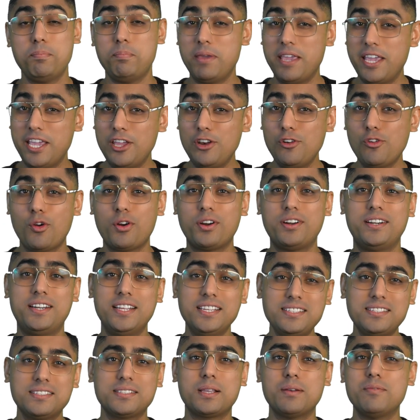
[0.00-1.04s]
Pain or
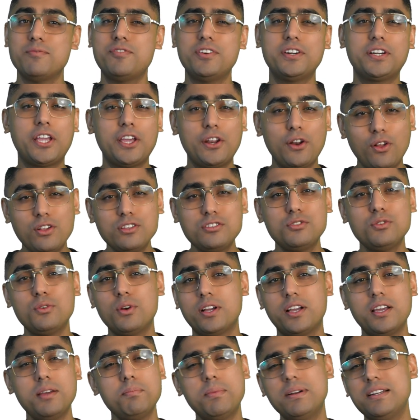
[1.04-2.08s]
discomfort can also
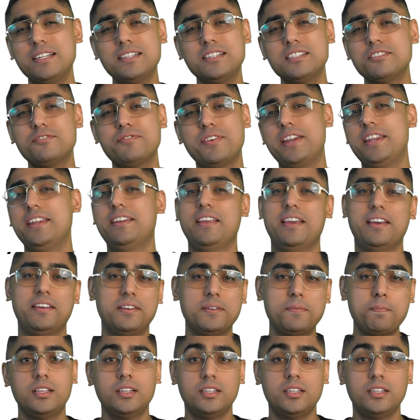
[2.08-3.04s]
occur, but it is very rare.